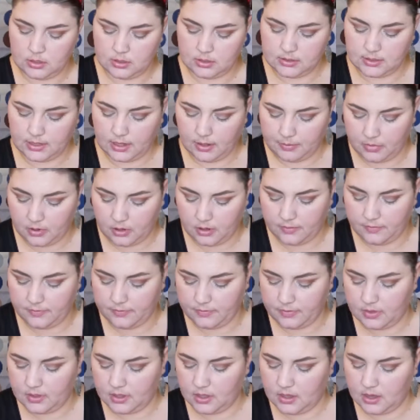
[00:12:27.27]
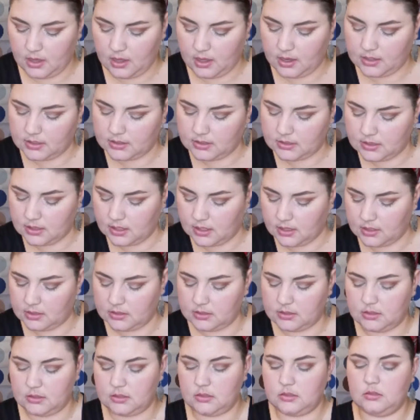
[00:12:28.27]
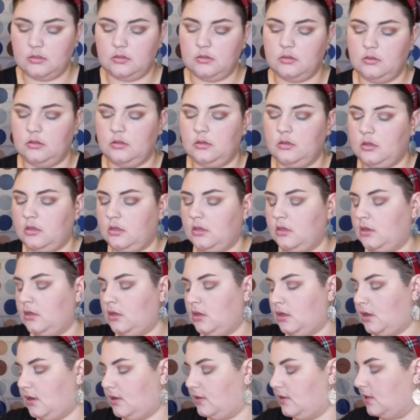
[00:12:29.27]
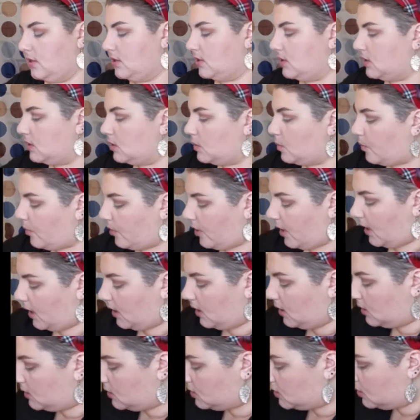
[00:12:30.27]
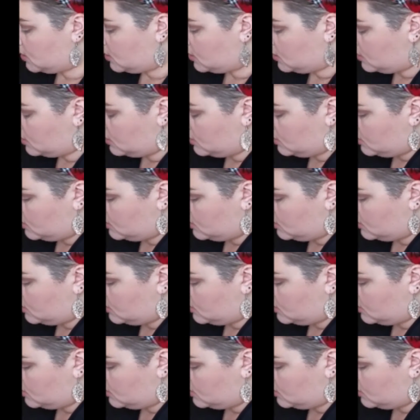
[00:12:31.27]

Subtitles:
tap off the excess, and then spray it,